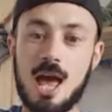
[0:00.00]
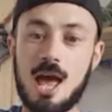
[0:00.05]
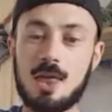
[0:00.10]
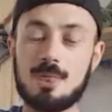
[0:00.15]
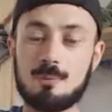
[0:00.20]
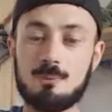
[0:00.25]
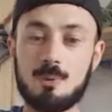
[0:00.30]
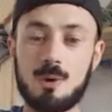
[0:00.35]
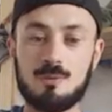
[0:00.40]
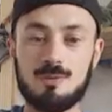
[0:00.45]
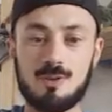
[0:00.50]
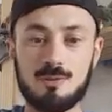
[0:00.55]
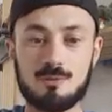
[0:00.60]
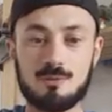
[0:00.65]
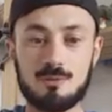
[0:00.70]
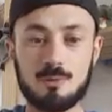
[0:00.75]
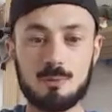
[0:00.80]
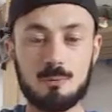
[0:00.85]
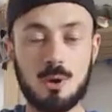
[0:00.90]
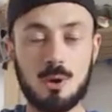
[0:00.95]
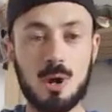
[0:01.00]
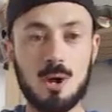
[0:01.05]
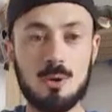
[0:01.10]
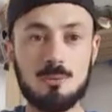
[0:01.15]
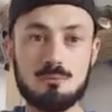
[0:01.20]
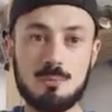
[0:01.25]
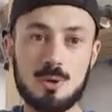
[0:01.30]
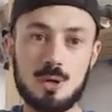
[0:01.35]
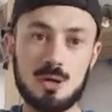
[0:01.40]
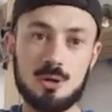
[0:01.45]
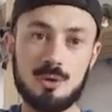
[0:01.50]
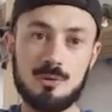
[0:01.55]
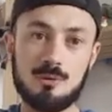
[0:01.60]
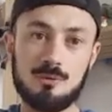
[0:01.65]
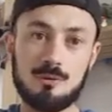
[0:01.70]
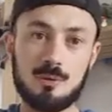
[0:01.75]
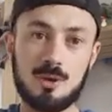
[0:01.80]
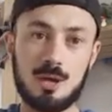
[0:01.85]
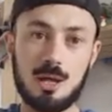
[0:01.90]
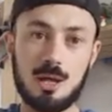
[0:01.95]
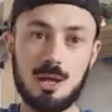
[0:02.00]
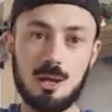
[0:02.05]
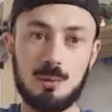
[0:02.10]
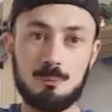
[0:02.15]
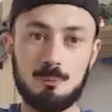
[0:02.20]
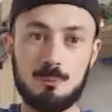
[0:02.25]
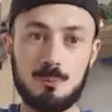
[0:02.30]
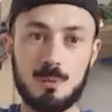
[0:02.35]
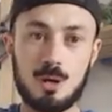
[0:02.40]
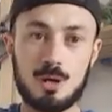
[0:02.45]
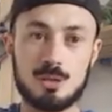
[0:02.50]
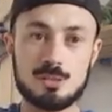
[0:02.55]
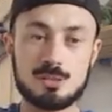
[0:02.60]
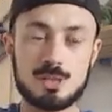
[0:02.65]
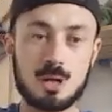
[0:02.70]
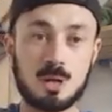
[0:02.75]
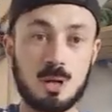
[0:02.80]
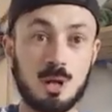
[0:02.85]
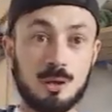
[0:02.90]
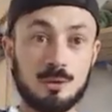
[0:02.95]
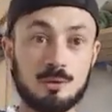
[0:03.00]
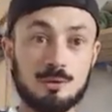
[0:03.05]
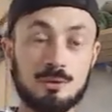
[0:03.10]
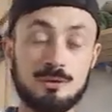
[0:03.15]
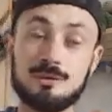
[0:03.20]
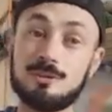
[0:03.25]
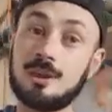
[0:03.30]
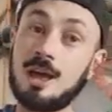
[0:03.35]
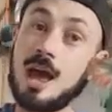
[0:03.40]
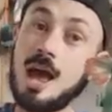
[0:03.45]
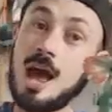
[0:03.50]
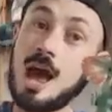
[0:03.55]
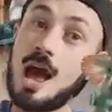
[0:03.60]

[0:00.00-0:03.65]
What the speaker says: And they both have their own both little pros and cons.